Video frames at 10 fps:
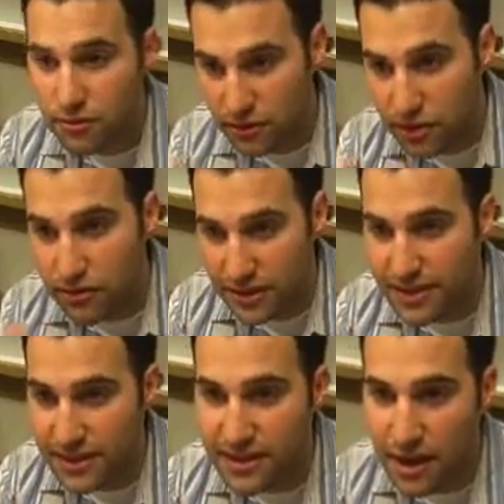You'll literally
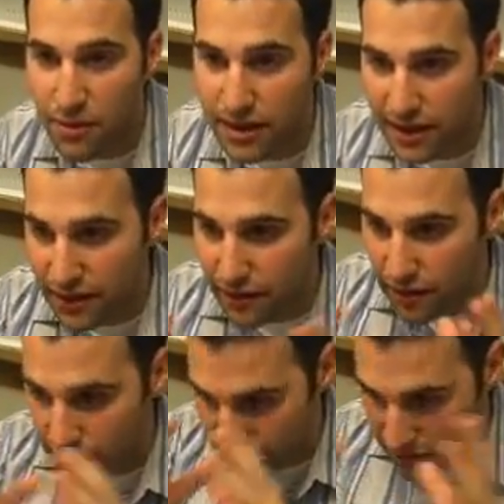see it that way, like
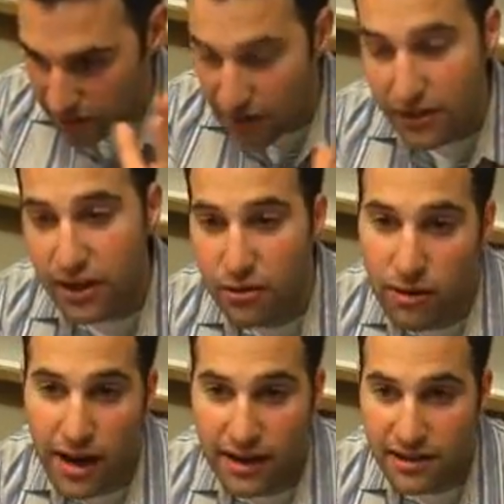kind of like an
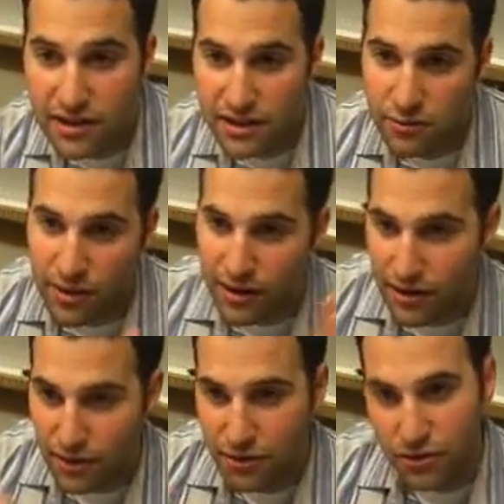array, essentially, where
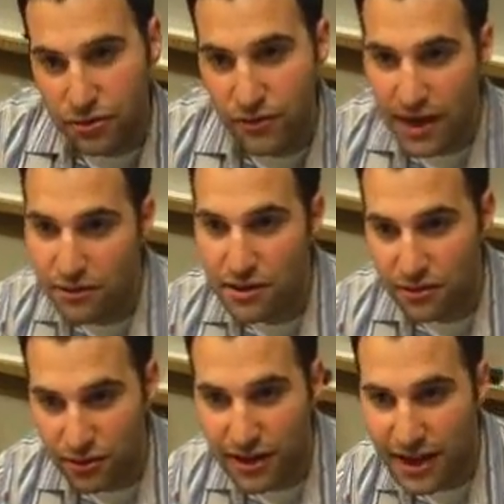there are 2 values that
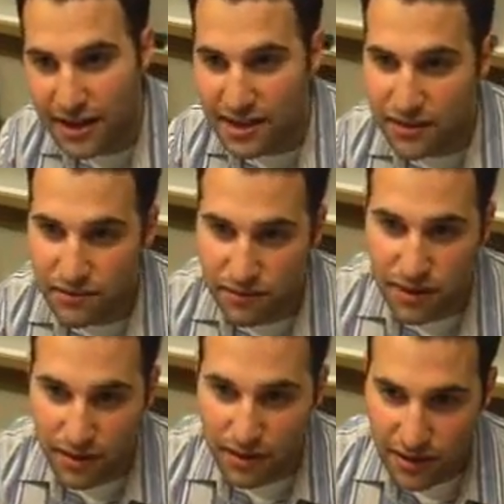you're looking at instead of
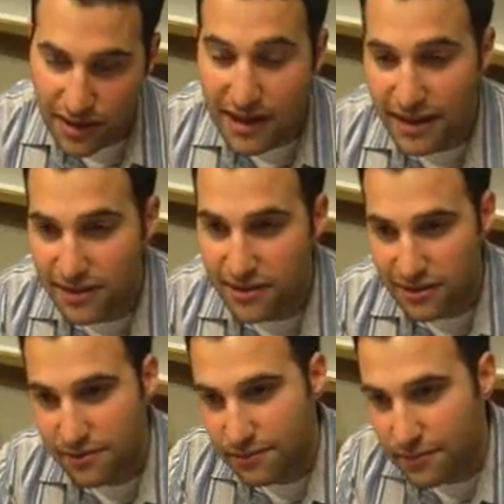
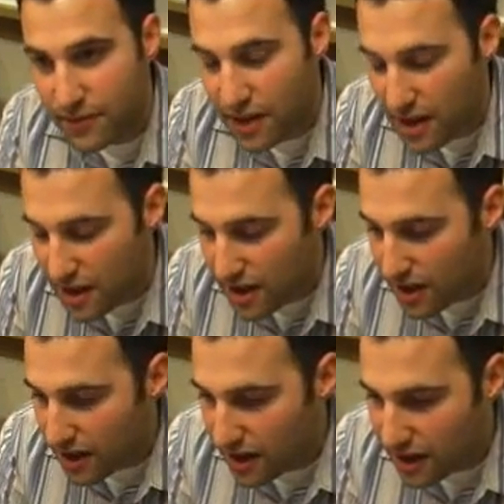indexes.
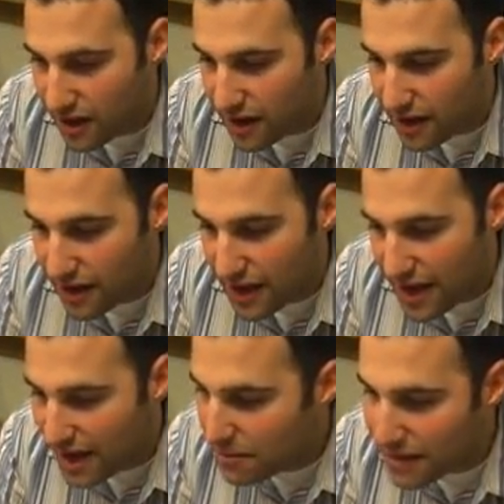
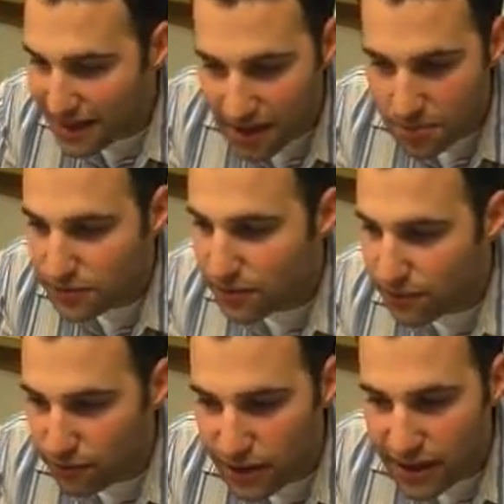And I mean, that comes for
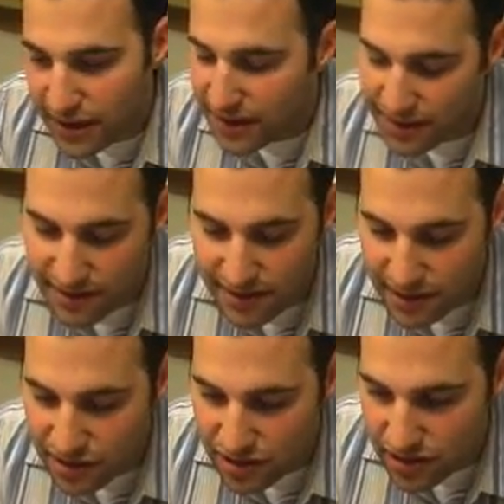free, and
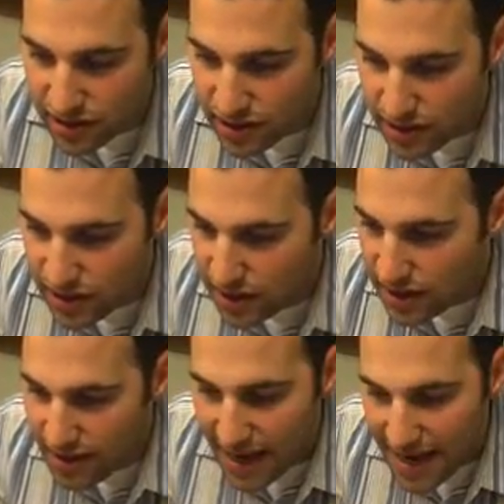it's just
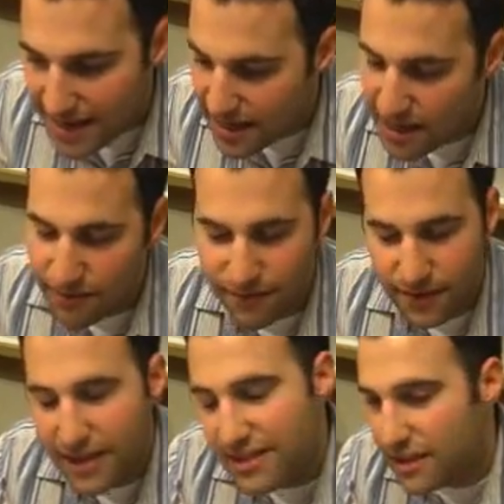any kind of
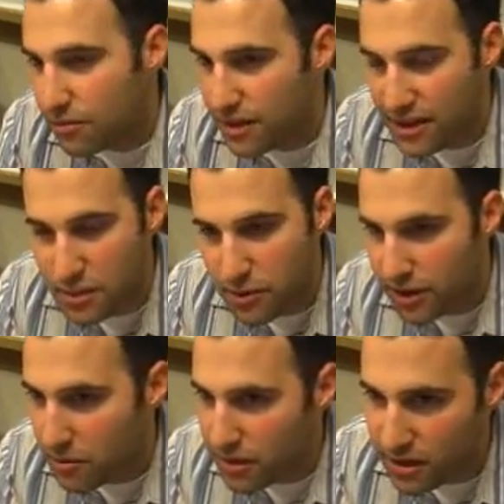STL-related
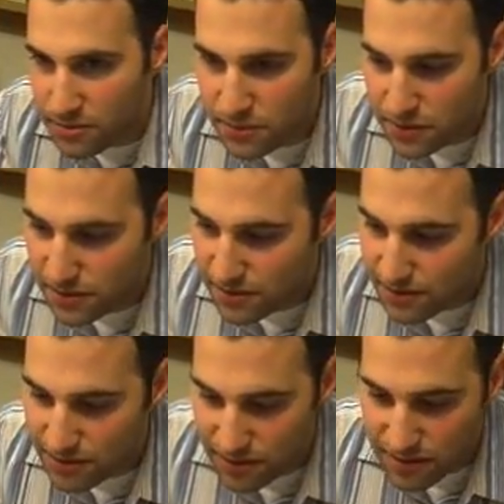debugging becomes
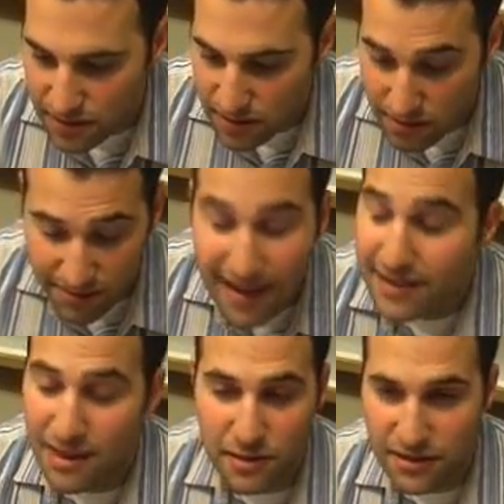
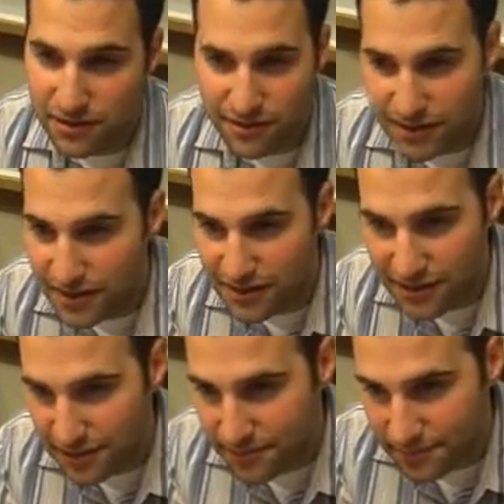10 times easier. That's
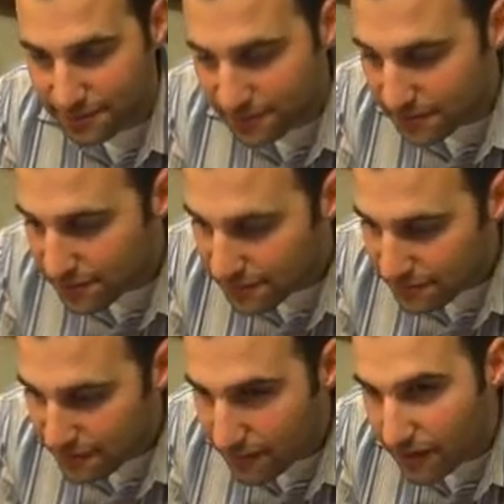awesome. And this
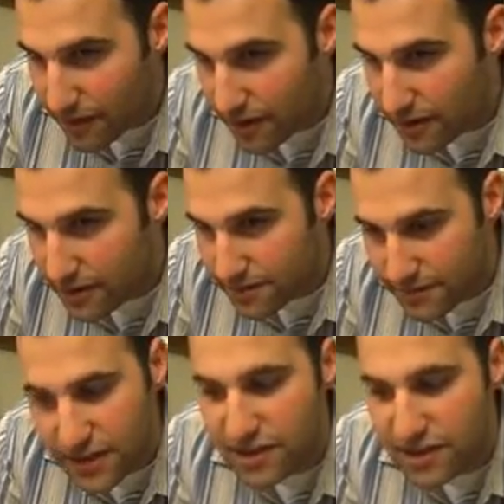is new for 2005.